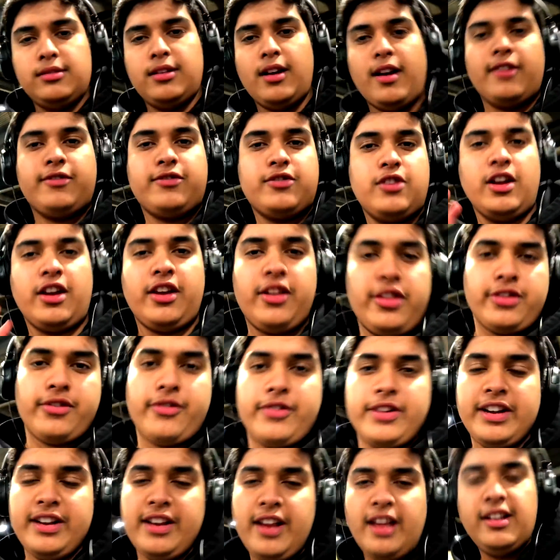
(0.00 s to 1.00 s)
after like
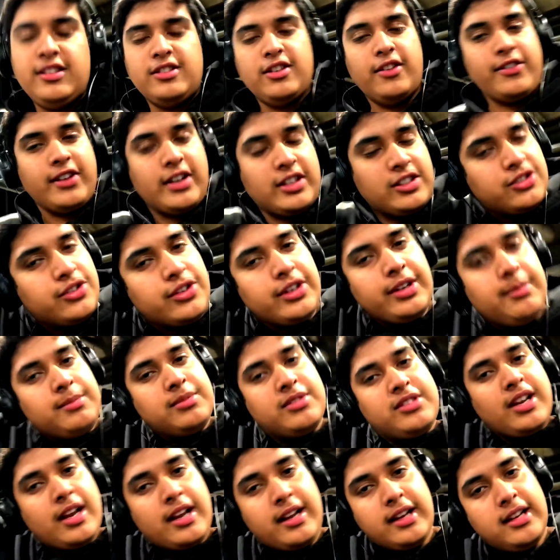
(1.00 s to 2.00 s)
three days of extreme
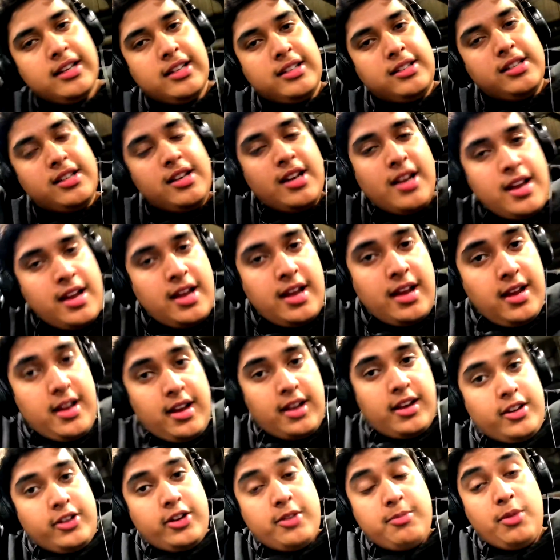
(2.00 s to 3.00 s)
sickness,
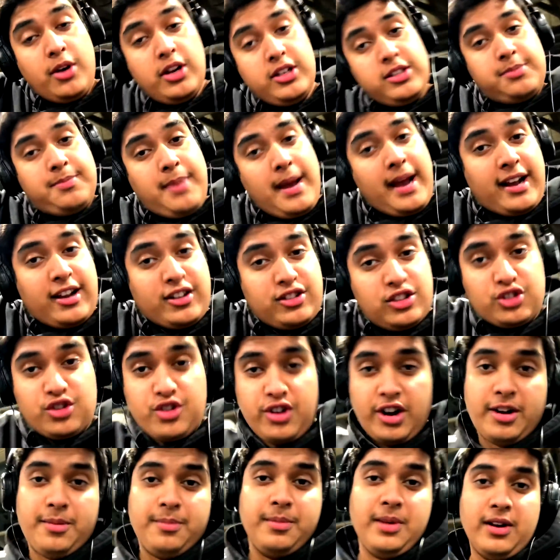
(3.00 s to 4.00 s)
your boy's back on the
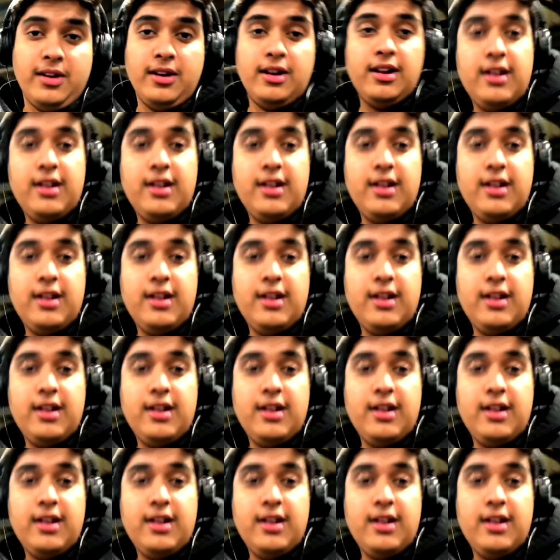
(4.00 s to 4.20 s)
treadmill